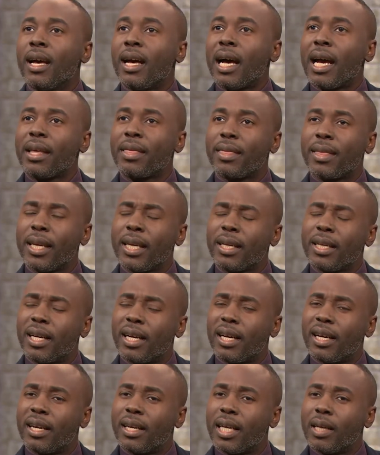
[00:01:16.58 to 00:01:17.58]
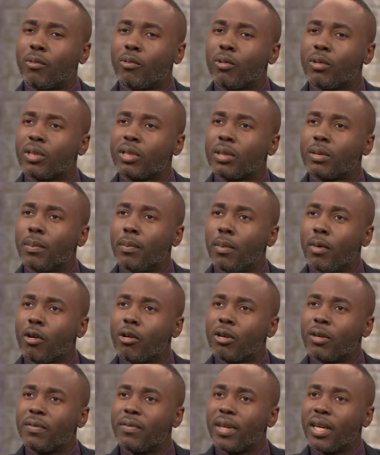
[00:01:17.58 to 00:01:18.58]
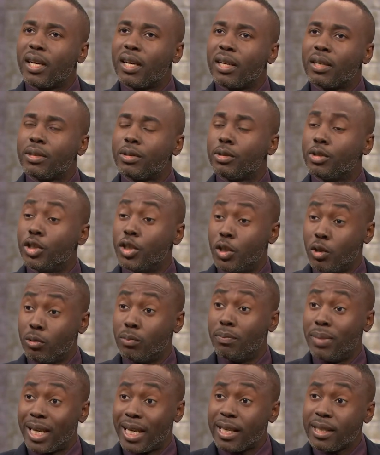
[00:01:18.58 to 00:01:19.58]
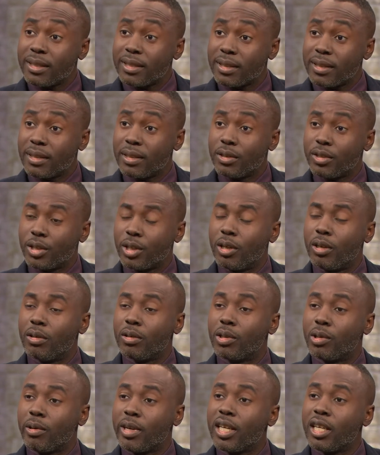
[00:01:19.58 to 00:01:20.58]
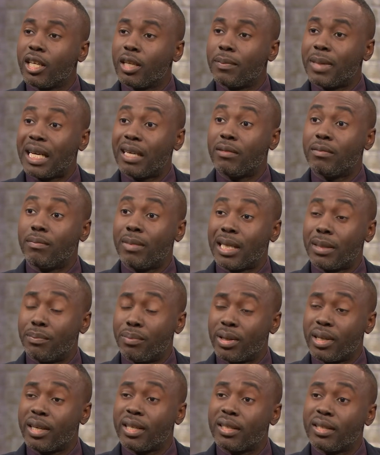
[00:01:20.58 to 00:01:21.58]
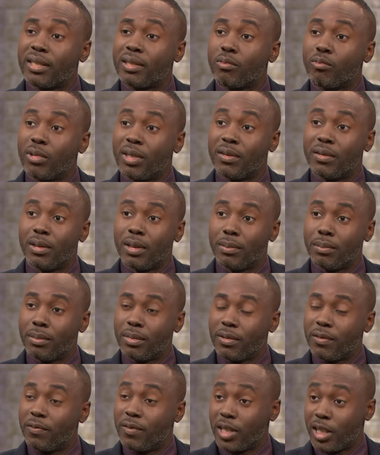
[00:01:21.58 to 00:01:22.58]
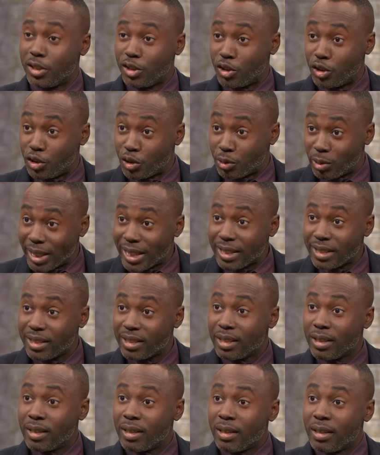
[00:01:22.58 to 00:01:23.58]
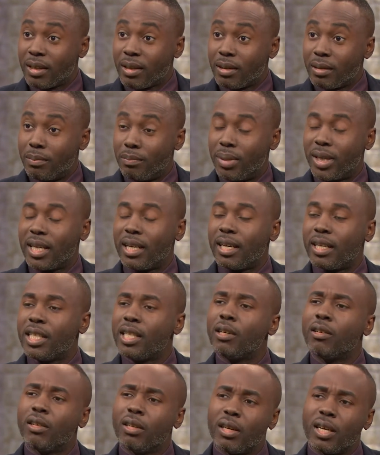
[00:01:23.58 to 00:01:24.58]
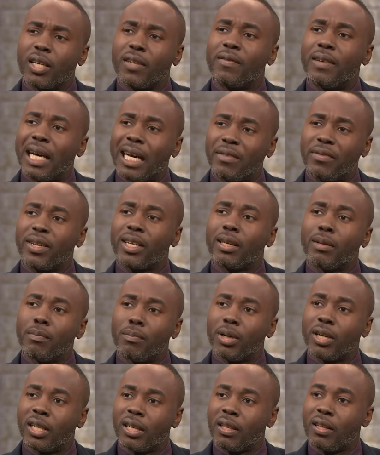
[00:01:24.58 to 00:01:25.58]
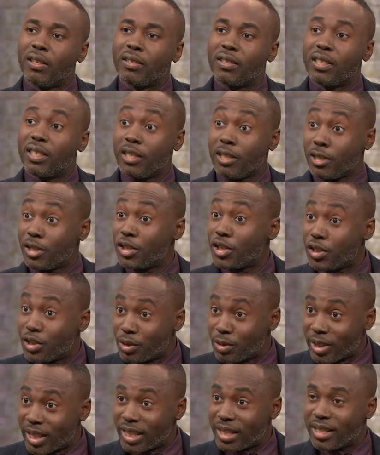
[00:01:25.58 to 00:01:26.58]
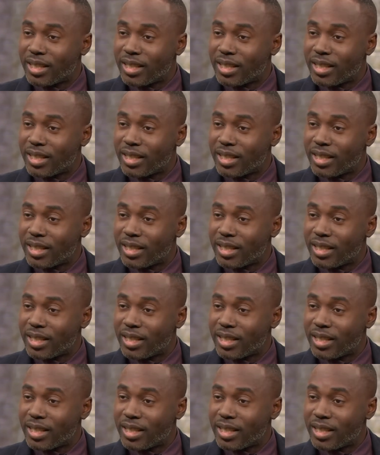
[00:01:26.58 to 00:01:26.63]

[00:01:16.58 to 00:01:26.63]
I think uh, it was more of a do-based. So growing up, I, my parents were very strict, but uh, you know, a lot of African parents are strict.